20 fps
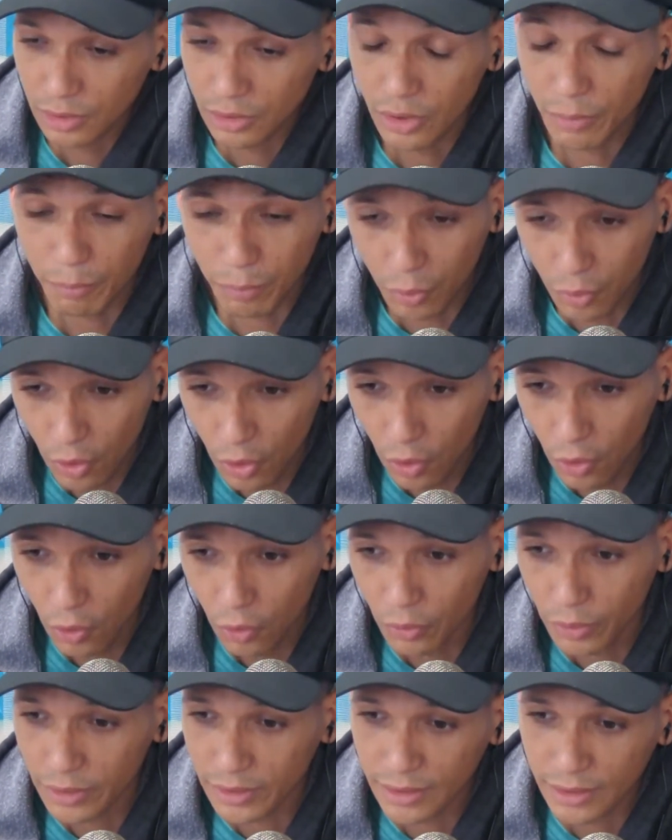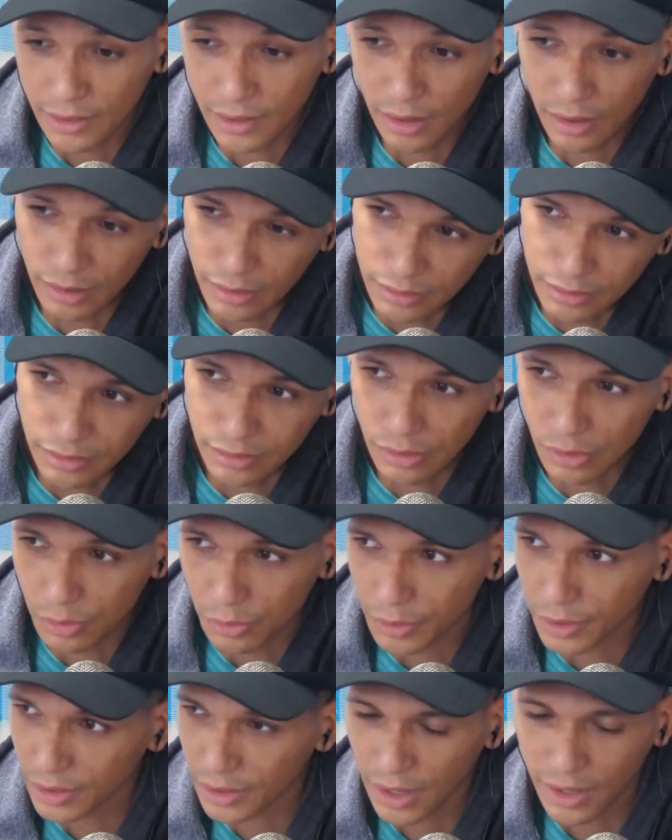the Pro, and then
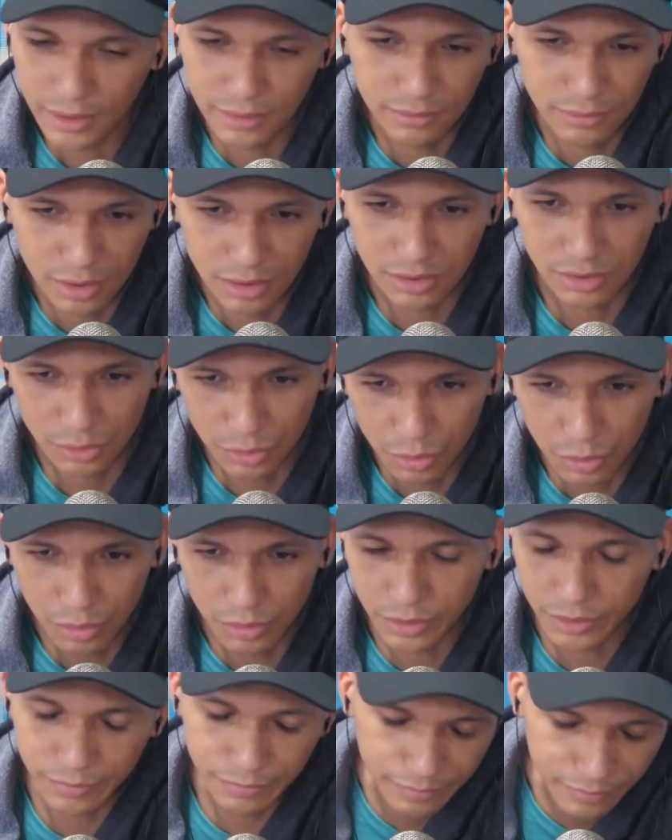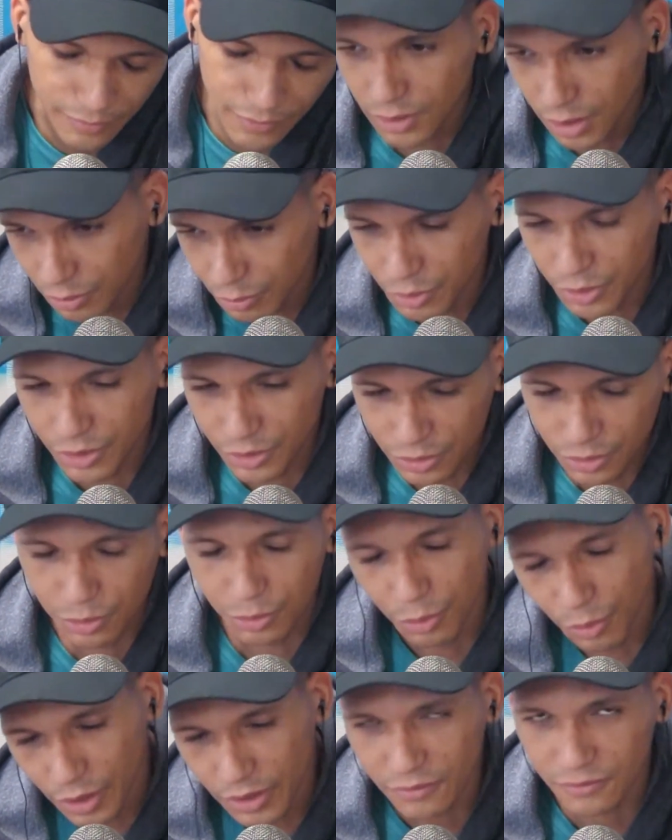when I got to school and I wanted to do
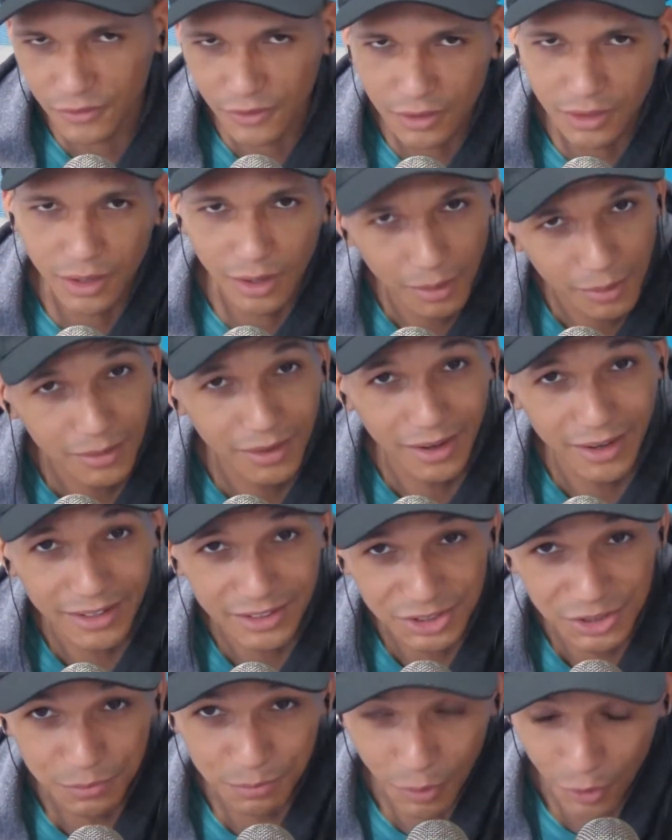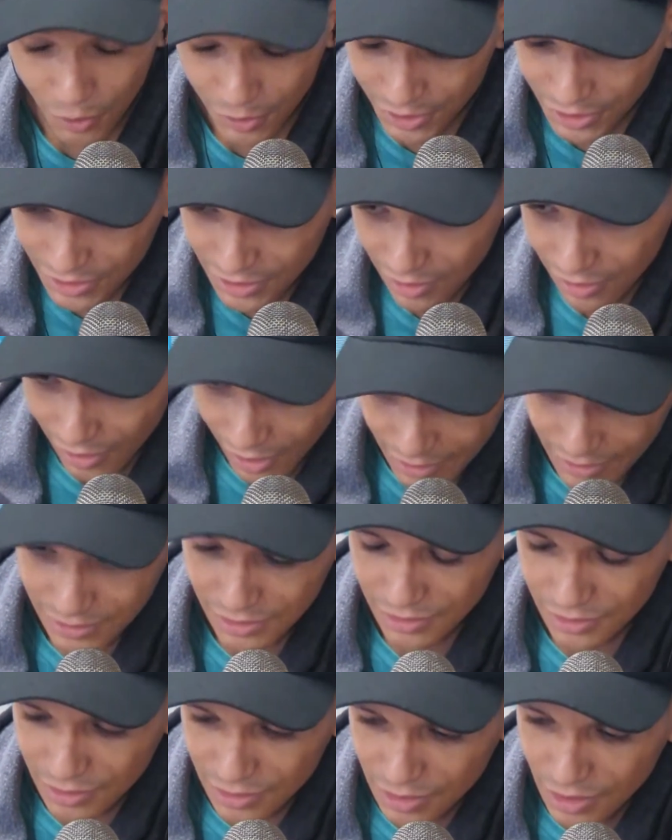the right thing, I actually purchased a
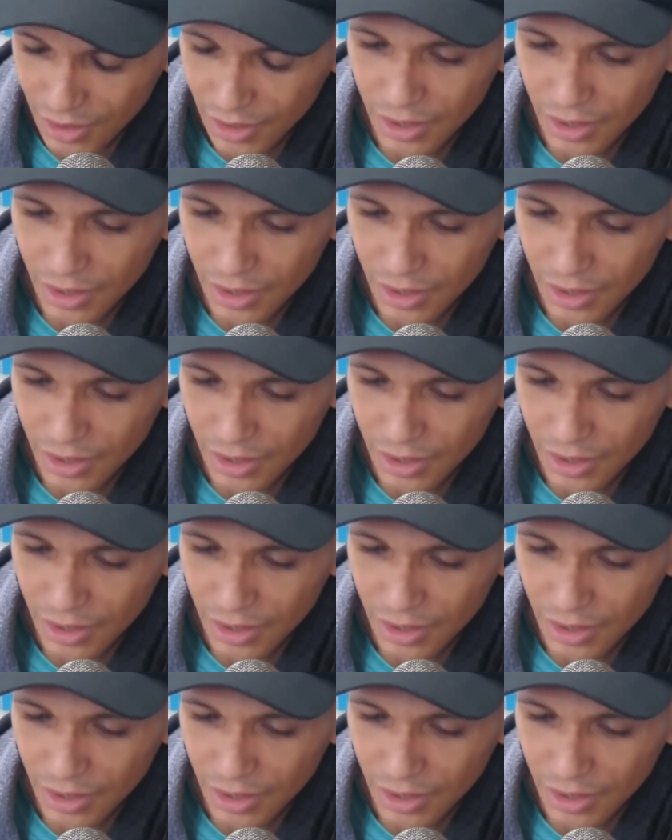license.